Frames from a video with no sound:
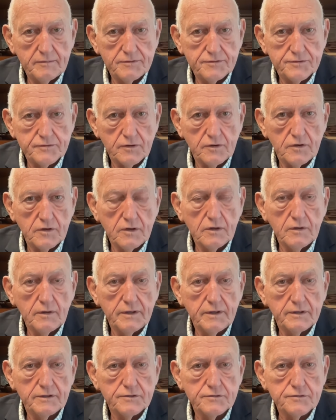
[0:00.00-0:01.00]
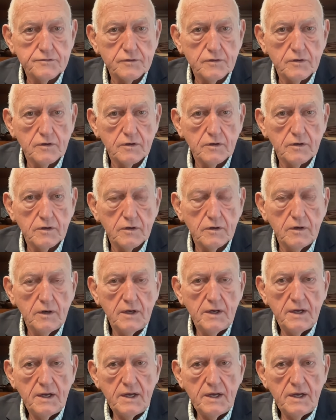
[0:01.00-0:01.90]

stronger and stronger.